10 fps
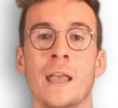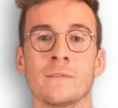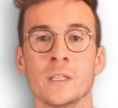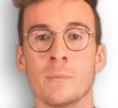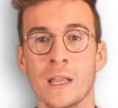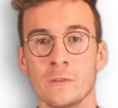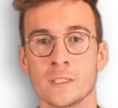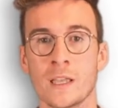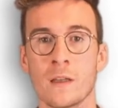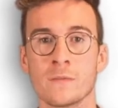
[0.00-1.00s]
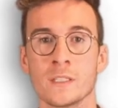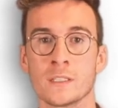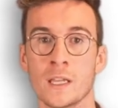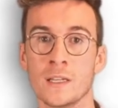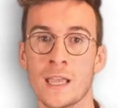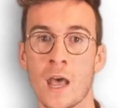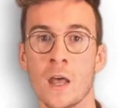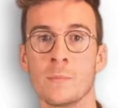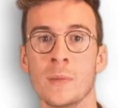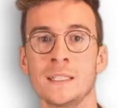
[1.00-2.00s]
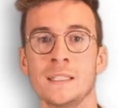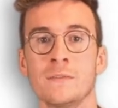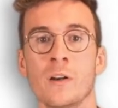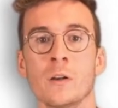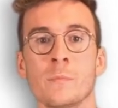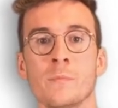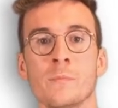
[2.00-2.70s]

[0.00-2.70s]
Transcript: after Microsoft turned it on by default.